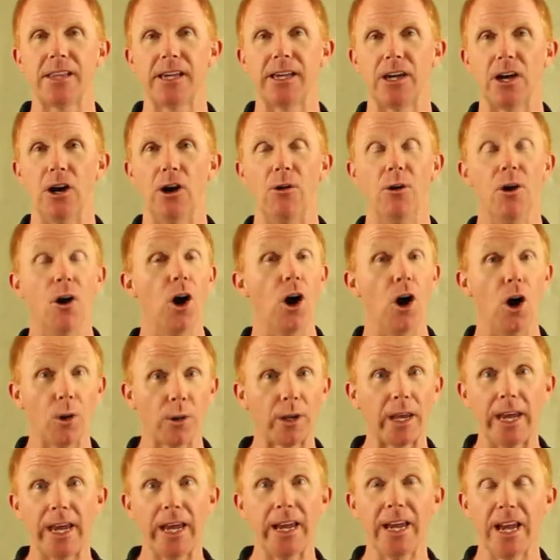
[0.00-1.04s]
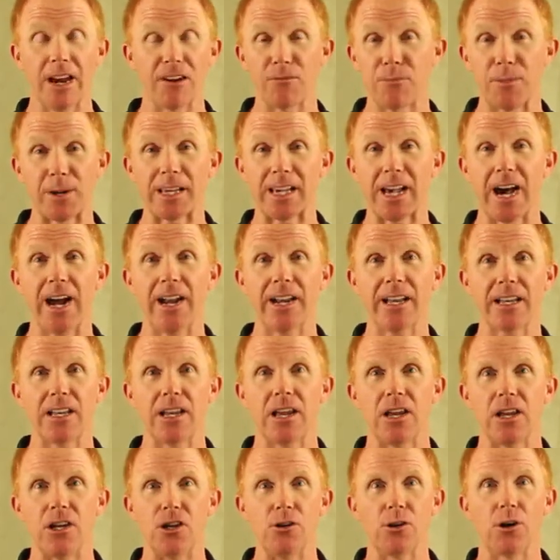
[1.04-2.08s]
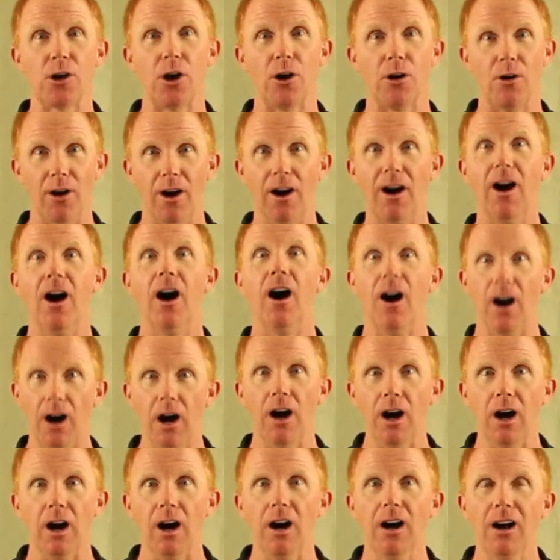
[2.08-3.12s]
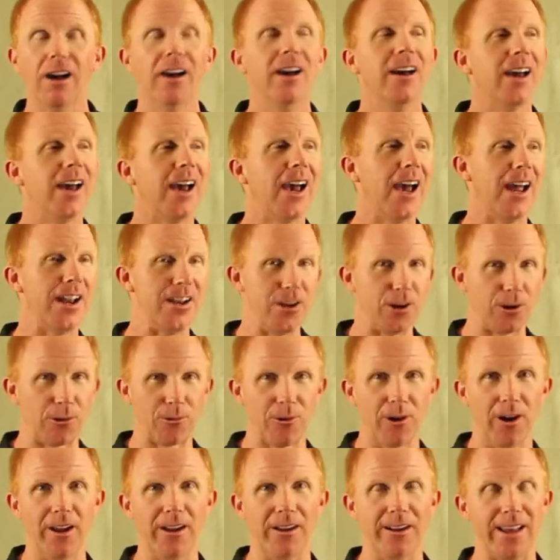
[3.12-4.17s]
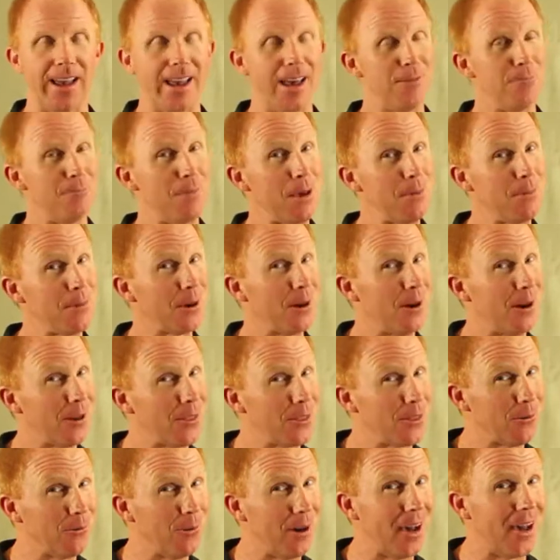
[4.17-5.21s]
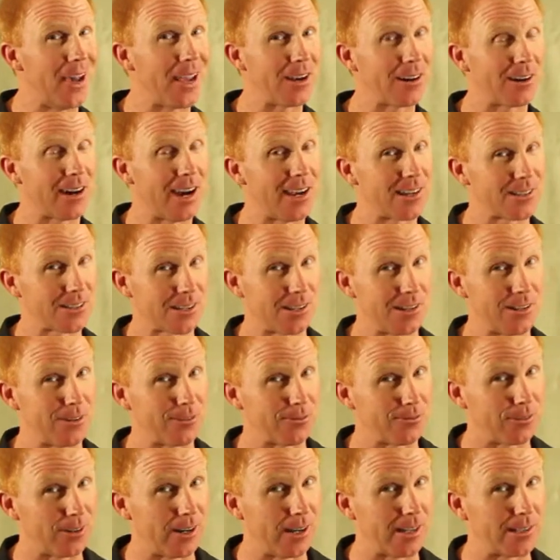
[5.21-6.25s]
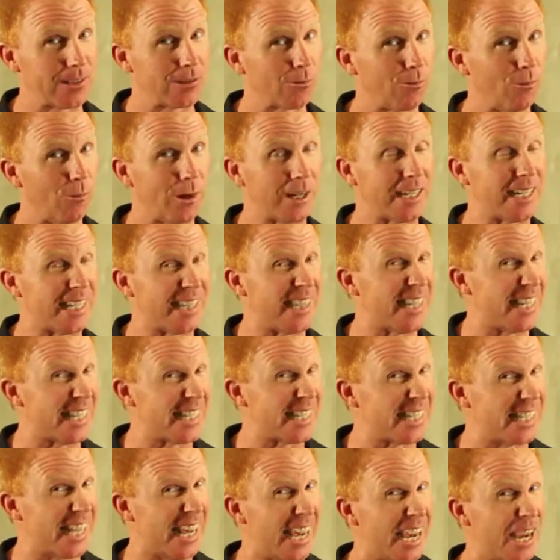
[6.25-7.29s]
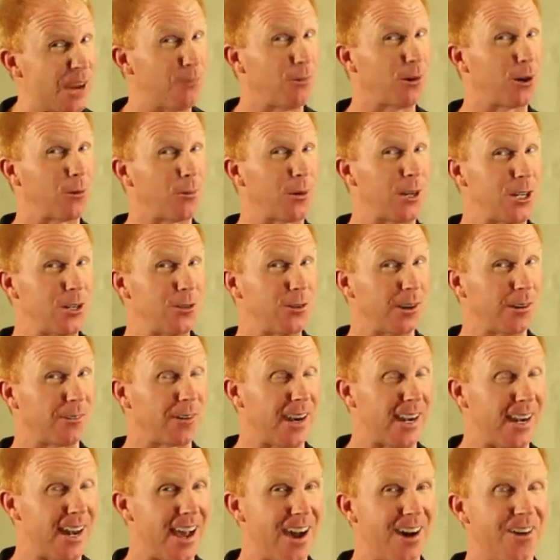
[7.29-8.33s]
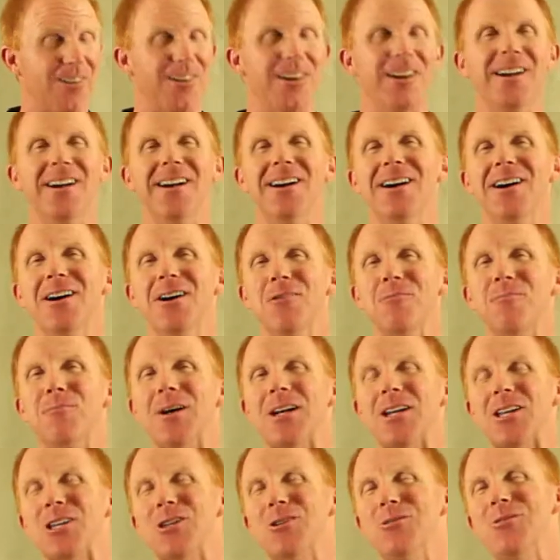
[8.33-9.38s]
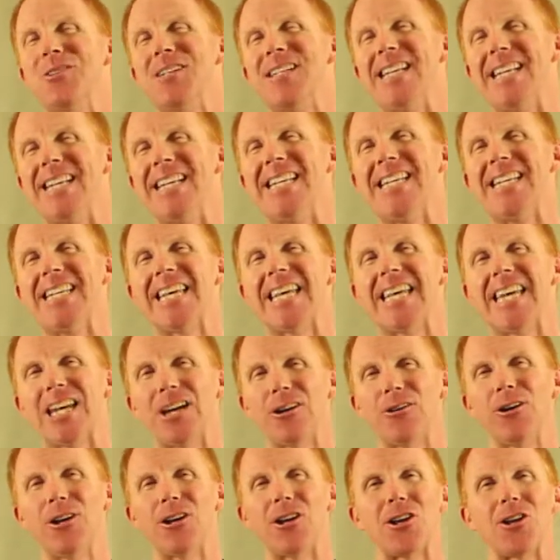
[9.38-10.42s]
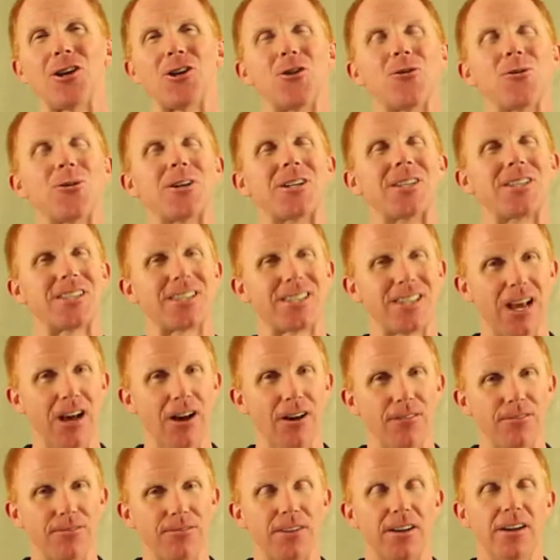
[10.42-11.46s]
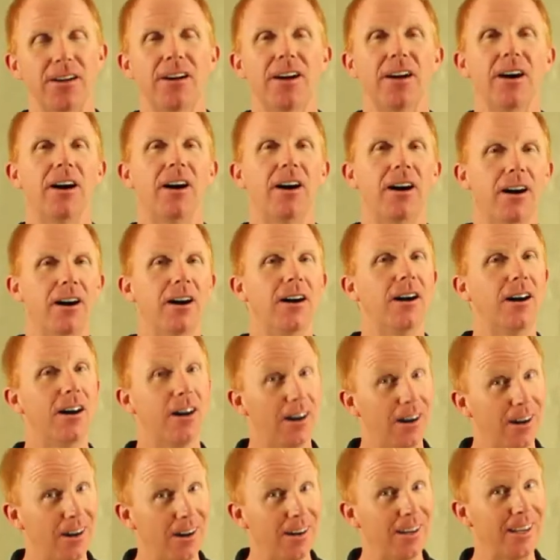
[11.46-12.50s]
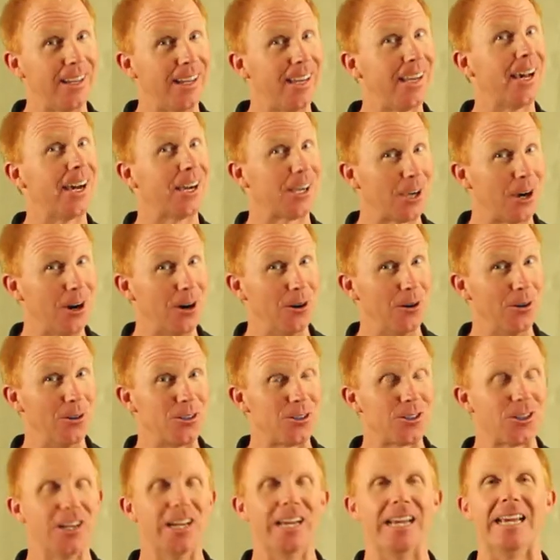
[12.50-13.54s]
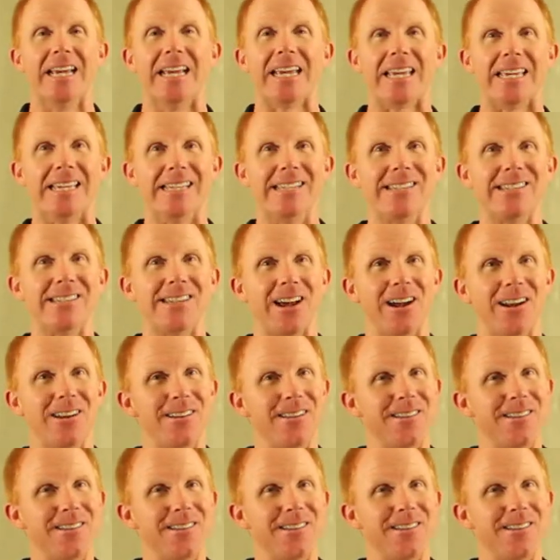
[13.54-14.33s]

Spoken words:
they go, okay, everybody got it? And you go, and you run. And maybe on the way, you're asking your friends, what did they say? What are we doing right now? But you didn't hear it yourself. Ing a coach is